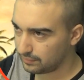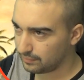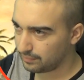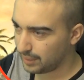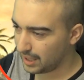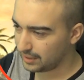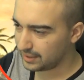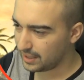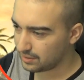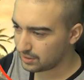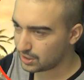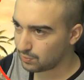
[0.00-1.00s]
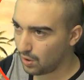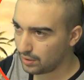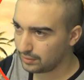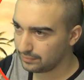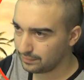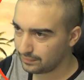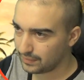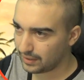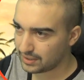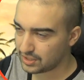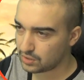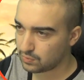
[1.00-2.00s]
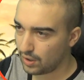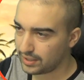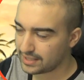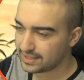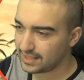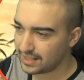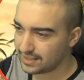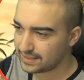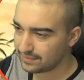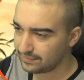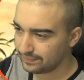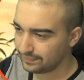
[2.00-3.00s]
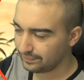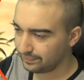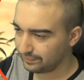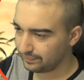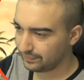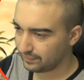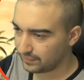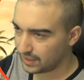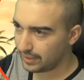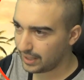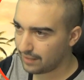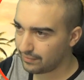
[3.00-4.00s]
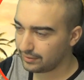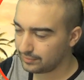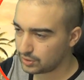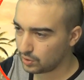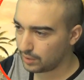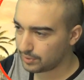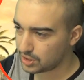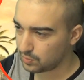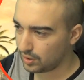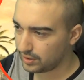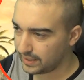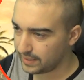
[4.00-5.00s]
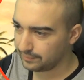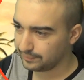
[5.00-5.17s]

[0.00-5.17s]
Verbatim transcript: Pelican, a swan? I can swan, yes it is. There we have it. Drawing up a swan now.